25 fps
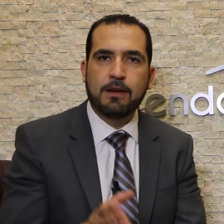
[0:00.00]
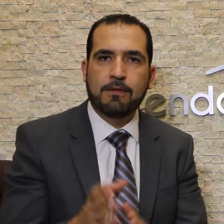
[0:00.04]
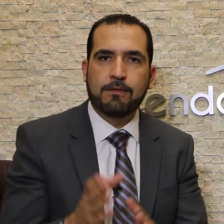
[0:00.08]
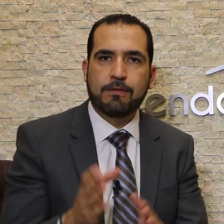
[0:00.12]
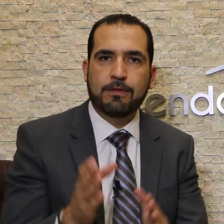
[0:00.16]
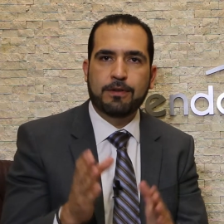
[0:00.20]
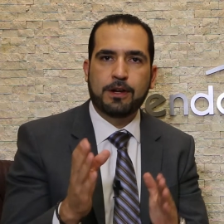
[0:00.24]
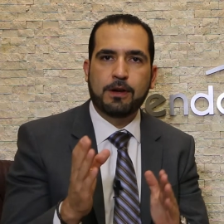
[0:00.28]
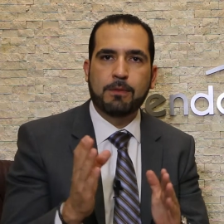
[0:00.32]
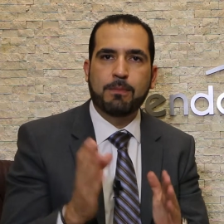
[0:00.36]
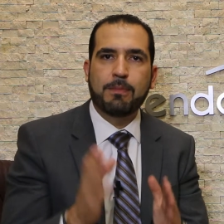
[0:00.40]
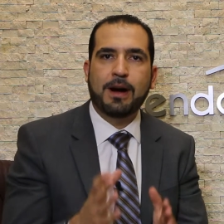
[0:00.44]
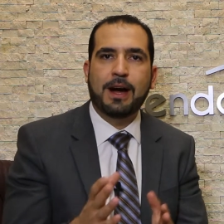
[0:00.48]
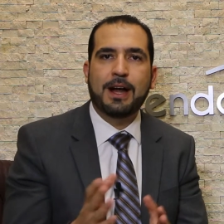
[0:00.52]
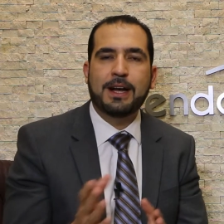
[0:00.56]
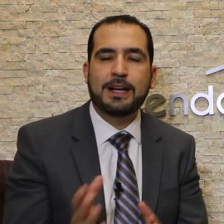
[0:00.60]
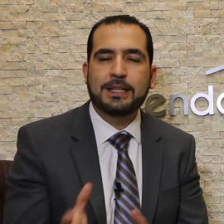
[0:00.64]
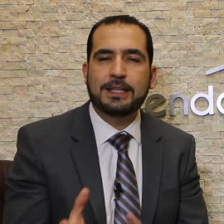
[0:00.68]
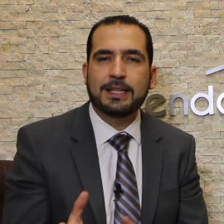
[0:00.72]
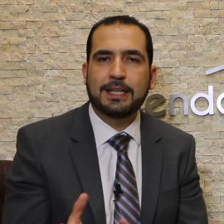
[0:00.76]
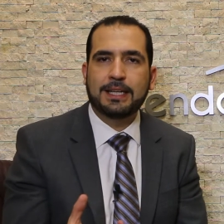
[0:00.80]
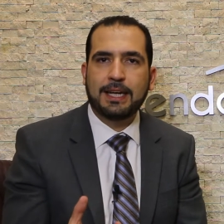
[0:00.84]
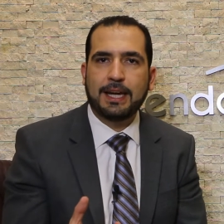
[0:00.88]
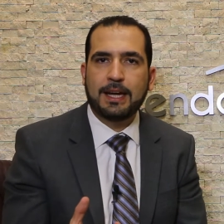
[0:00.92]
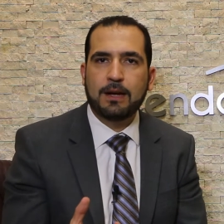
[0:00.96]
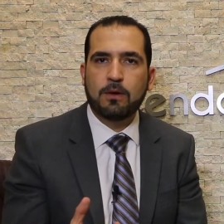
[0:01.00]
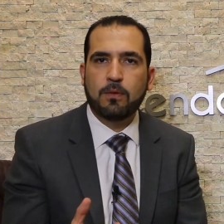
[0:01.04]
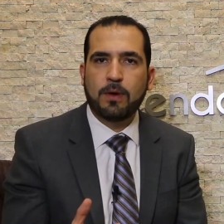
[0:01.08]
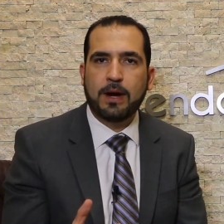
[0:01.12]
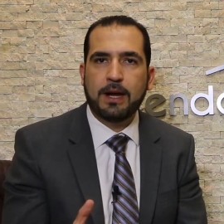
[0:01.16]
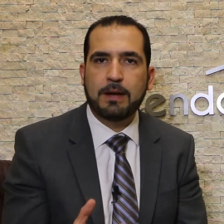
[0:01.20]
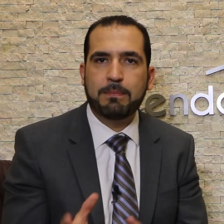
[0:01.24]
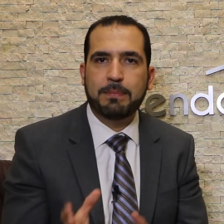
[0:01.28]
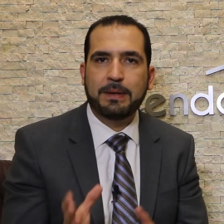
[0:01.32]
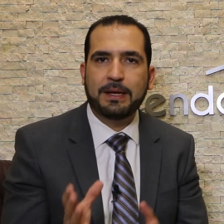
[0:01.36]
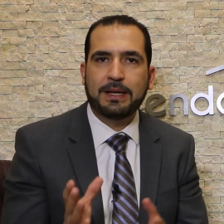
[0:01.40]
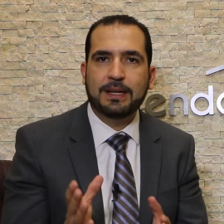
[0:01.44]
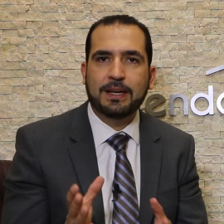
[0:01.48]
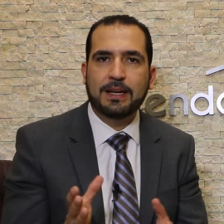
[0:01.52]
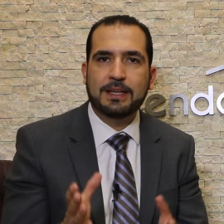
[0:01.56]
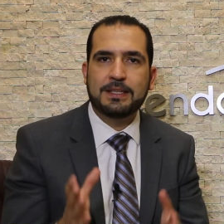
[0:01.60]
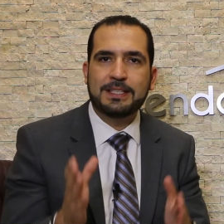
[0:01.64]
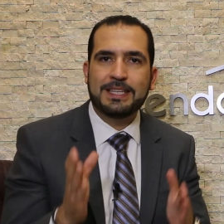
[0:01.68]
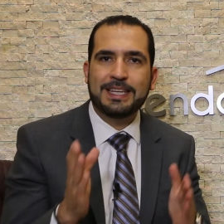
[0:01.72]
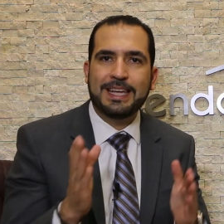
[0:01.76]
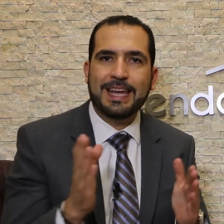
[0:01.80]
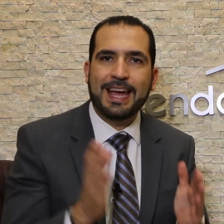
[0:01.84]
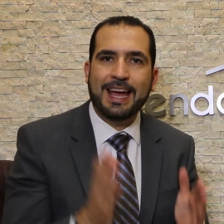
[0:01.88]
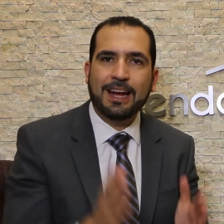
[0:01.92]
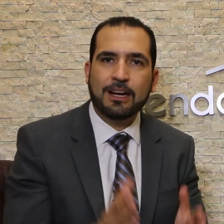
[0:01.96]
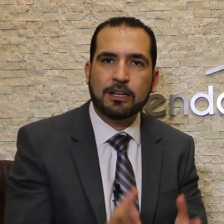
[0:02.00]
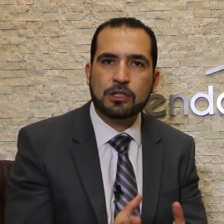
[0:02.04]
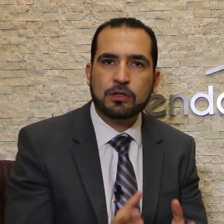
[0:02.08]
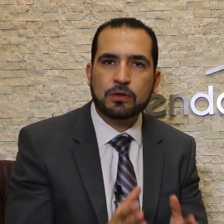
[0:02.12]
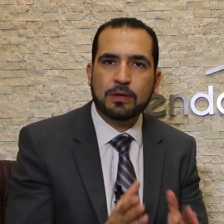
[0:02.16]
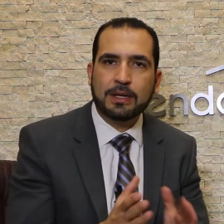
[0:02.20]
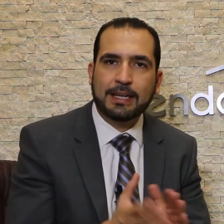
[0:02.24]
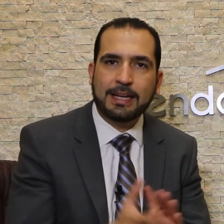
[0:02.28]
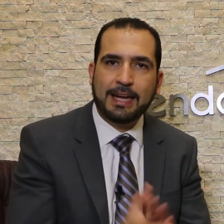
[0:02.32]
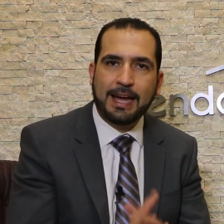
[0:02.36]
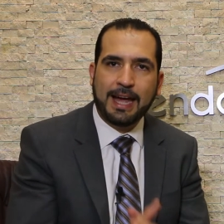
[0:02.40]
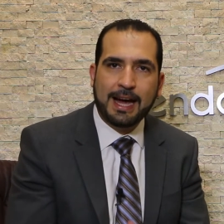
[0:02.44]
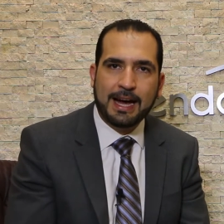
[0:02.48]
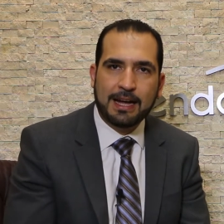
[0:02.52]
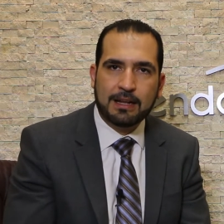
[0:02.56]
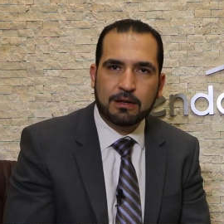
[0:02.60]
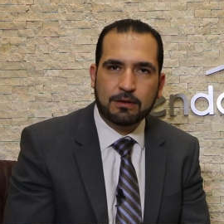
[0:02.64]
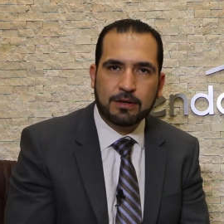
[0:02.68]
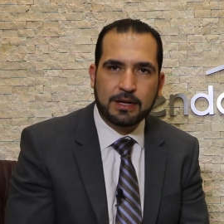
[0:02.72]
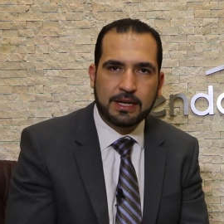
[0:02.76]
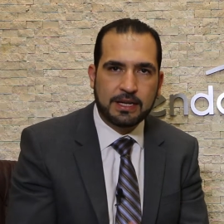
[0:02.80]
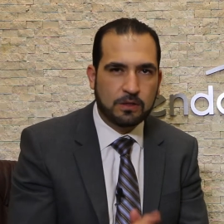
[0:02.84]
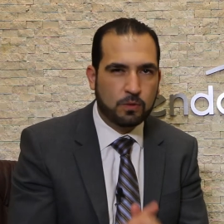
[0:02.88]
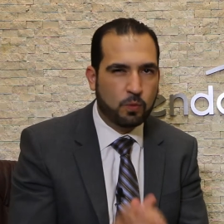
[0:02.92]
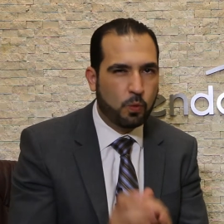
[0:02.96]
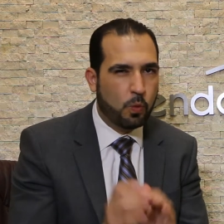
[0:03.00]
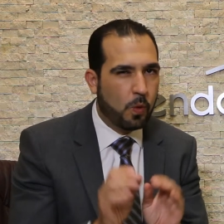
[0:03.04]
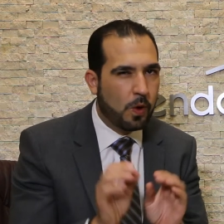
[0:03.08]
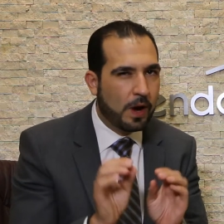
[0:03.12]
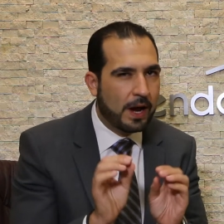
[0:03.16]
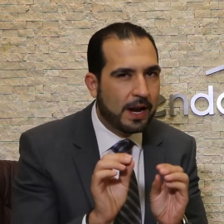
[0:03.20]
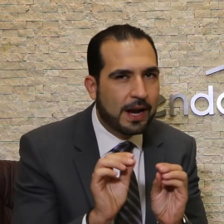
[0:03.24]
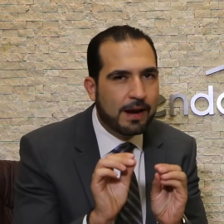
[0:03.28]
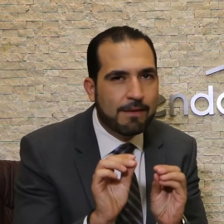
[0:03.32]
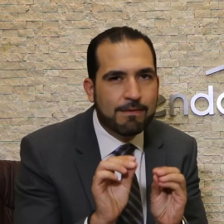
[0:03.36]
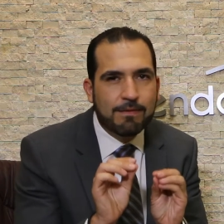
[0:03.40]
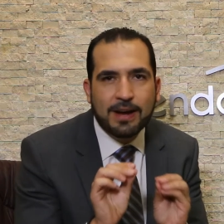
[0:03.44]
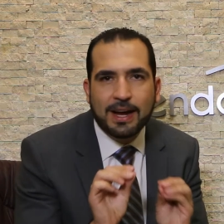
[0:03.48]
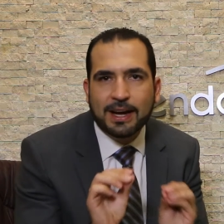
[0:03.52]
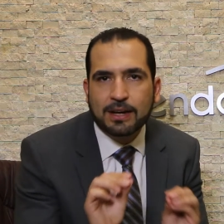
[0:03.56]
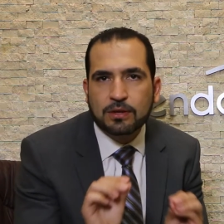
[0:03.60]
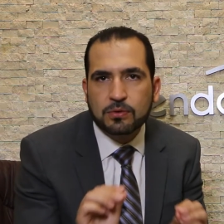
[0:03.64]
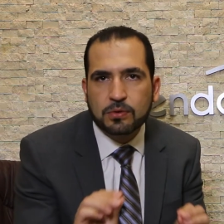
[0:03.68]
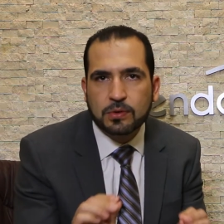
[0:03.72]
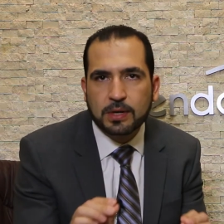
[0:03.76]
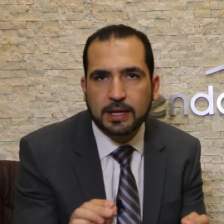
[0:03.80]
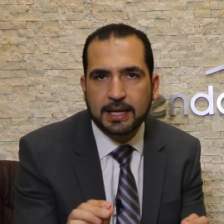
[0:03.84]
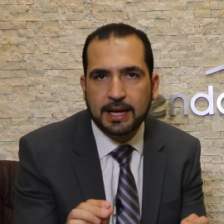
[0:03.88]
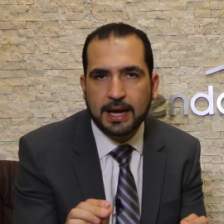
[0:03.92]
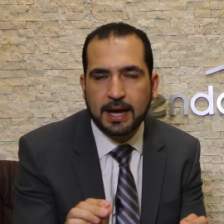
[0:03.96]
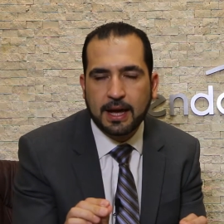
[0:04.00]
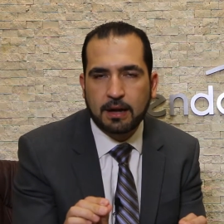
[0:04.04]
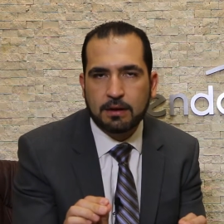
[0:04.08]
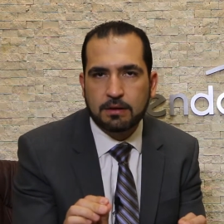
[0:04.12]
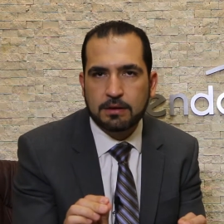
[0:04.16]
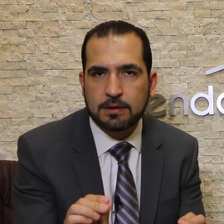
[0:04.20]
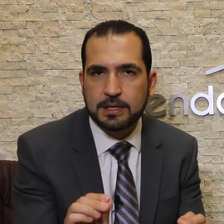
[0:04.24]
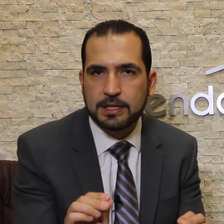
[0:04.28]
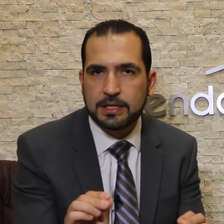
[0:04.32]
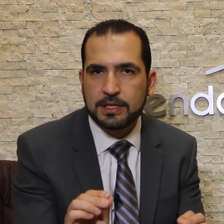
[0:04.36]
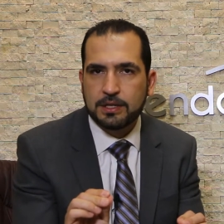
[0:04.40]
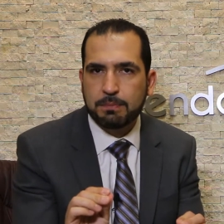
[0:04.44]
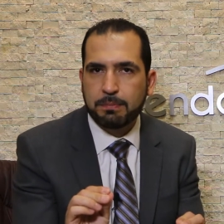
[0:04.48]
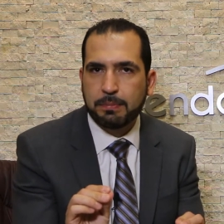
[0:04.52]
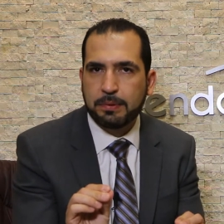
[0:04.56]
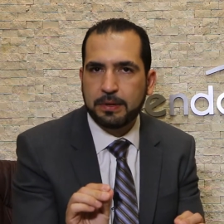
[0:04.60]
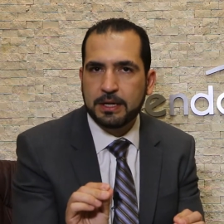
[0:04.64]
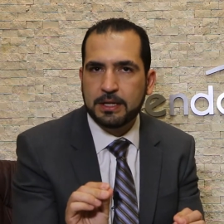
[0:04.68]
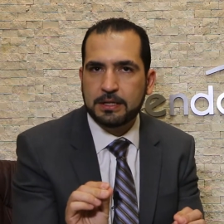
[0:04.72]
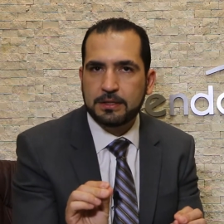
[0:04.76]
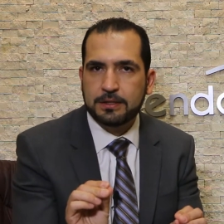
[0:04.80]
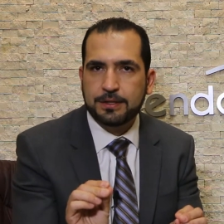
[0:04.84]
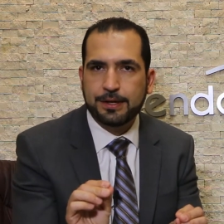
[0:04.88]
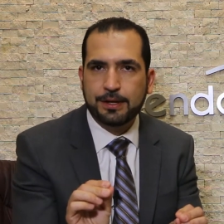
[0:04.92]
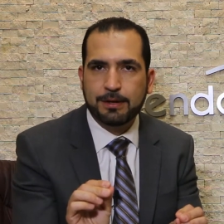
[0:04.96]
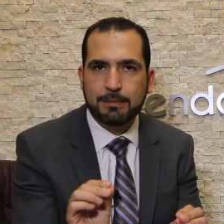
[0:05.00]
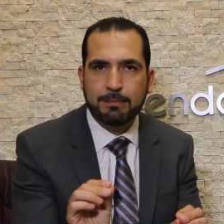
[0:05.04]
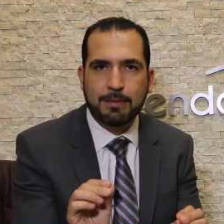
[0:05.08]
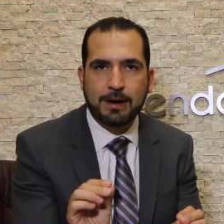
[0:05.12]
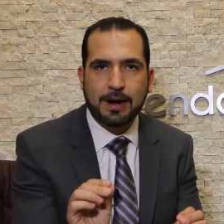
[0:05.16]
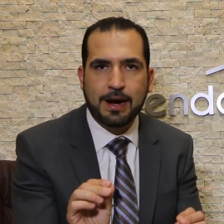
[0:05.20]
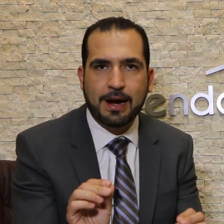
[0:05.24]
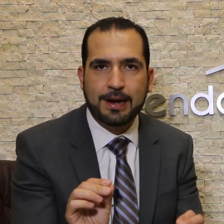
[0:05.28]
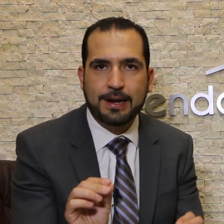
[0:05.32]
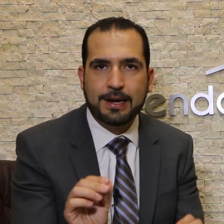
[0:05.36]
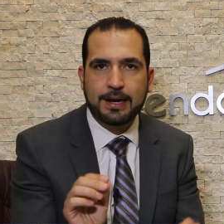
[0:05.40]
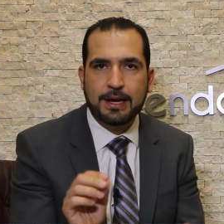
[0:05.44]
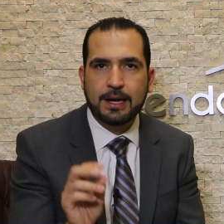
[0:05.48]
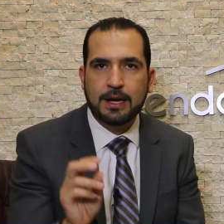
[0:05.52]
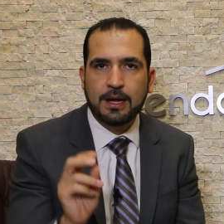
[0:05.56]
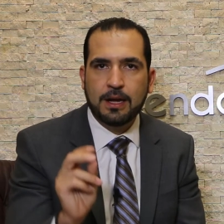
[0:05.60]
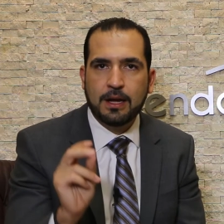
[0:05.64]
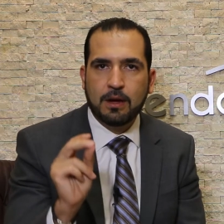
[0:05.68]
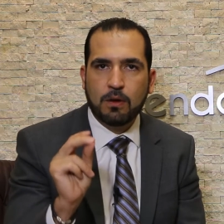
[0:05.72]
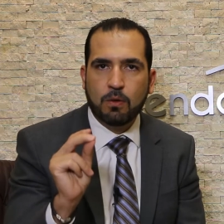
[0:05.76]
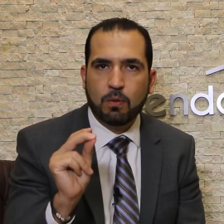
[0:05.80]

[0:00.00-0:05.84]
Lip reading: for your body to gain weight because the extra calories, whatever extra calories you put into your body,